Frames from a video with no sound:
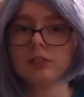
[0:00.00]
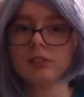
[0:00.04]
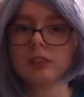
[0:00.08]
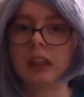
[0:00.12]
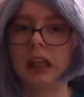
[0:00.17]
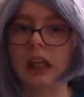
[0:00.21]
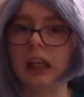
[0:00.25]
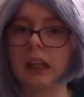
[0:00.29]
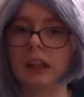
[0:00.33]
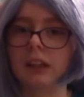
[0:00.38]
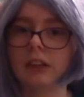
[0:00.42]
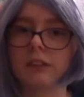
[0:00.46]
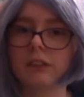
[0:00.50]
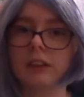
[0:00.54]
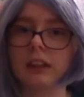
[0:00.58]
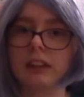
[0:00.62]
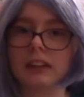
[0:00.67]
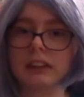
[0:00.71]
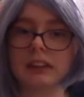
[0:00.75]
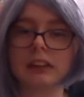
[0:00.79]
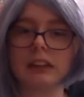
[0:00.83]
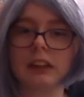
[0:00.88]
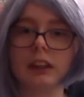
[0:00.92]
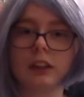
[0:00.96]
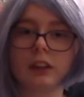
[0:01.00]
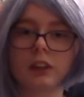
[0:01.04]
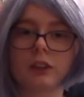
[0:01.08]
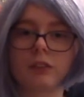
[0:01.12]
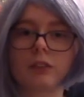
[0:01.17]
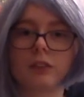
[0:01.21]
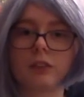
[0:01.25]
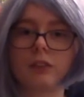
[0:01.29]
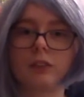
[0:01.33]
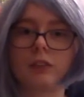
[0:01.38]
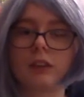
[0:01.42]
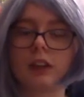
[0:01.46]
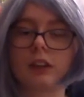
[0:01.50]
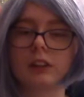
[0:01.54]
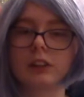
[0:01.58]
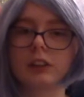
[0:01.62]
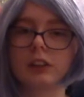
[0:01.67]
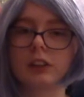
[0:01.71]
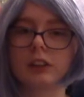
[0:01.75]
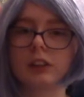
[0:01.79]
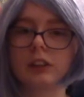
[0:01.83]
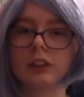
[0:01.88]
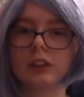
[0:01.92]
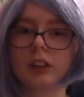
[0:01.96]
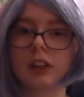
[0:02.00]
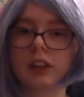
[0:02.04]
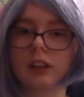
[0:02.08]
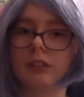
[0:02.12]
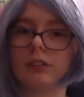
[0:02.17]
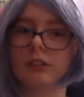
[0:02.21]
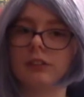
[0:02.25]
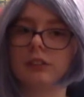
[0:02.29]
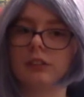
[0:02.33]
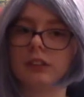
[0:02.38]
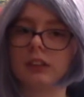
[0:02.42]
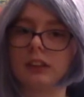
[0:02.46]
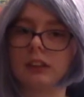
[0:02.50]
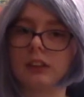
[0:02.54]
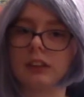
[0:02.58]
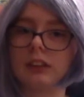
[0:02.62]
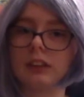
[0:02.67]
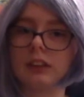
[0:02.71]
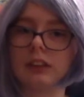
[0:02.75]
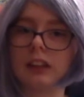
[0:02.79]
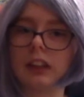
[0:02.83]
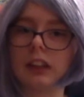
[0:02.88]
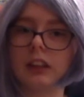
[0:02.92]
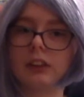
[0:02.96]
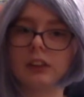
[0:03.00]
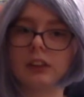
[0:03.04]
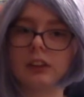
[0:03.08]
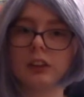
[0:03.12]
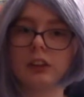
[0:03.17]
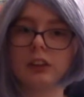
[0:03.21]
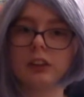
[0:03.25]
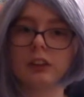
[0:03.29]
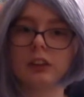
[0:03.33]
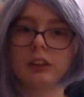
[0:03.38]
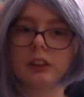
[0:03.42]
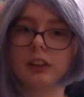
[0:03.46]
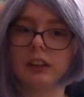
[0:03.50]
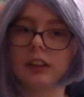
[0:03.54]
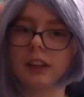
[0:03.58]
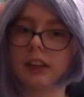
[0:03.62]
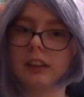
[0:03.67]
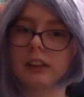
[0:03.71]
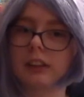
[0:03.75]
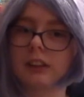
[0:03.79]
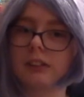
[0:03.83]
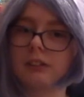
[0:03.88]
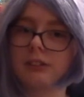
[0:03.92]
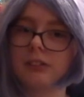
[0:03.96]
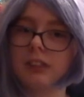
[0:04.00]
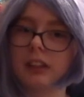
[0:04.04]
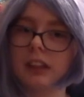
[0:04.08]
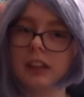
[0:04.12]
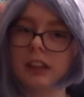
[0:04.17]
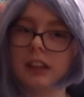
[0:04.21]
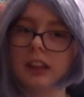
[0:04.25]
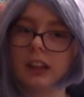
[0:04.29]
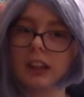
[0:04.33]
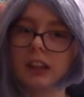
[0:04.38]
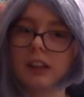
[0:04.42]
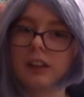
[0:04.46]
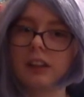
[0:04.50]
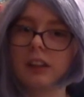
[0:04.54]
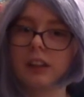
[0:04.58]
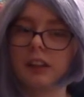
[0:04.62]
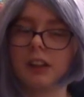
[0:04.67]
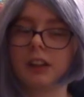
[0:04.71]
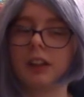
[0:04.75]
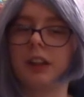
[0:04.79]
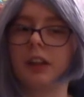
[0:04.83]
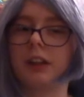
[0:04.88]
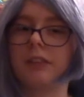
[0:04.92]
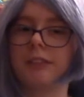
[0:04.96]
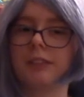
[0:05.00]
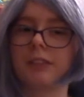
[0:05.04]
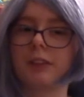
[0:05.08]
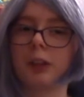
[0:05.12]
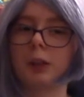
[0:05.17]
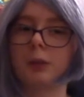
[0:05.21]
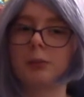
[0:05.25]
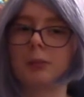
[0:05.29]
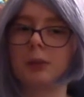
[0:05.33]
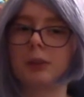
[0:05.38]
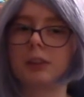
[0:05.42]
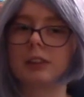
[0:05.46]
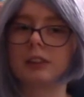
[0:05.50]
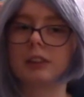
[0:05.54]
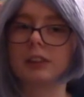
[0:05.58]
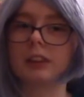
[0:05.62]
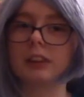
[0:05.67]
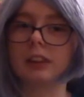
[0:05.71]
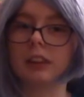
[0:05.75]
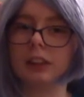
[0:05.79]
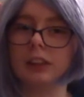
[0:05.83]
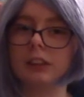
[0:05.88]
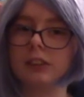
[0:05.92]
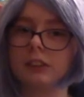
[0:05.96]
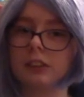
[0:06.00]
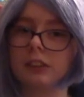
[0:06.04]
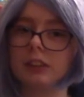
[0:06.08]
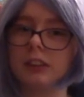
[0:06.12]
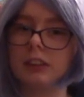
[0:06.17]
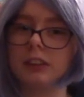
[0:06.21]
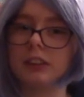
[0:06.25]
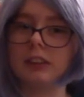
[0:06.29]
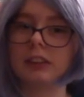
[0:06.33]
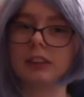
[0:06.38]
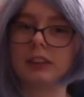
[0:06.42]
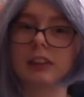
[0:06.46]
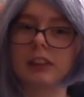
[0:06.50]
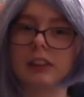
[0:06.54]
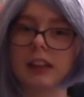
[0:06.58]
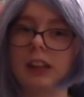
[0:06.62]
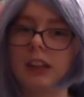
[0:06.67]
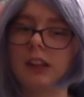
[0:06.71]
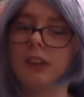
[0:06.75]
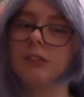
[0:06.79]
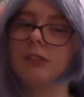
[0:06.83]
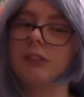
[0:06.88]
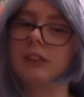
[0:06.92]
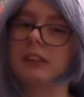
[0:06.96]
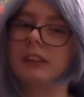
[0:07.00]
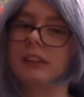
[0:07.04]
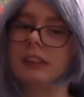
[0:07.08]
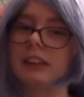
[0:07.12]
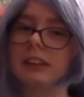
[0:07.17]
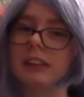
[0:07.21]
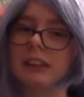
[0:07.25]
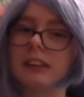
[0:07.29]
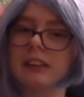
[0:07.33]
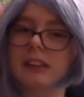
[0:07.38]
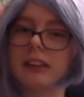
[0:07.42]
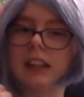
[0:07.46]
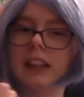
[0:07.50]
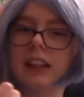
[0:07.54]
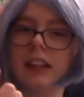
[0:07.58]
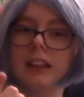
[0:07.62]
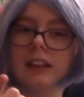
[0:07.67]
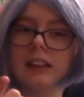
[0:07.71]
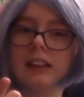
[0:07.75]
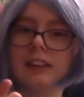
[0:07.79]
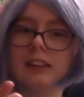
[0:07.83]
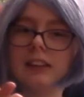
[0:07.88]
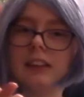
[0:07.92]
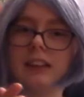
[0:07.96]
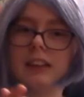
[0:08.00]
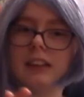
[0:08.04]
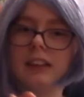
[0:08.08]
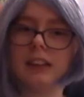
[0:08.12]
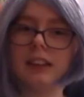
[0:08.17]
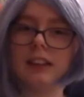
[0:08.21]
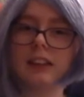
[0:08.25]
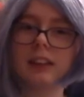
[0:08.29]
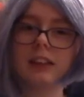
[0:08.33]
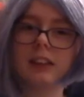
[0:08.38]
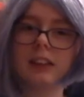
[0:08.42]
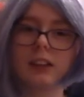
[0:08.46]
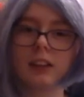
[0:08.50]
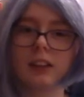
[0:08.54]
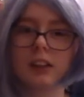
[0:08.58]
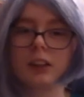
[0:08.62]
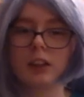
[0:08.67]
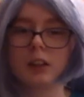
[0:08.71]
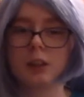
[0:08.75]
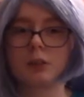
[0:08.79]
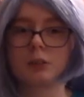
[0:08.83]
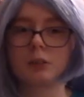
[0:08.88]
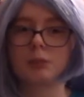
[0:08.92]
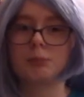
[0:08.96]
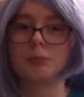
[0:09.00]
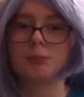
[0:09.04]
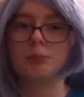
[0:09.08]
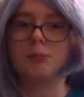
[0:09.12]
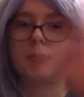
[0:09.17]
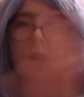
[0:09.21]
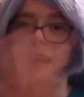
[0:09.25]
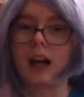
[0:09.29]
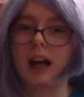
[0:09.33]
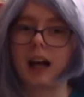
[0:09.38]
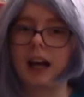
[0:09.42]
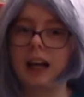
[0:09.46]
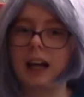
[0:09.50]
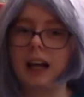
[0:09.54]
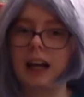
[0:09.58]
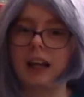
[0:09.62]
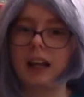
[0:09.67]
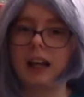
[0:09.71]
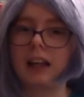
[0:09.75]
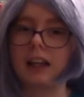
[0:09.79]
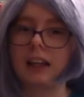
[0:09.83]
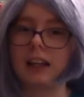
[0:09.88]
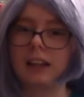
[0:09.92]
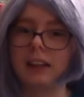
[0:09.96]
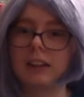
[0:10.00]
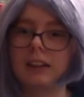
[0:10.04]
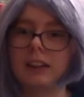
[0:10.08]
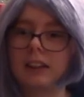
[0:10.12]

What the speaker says: Anyways, thank you for watching and stay tuned to the next video. And remember, stay true to yourself and stay unique. Bye.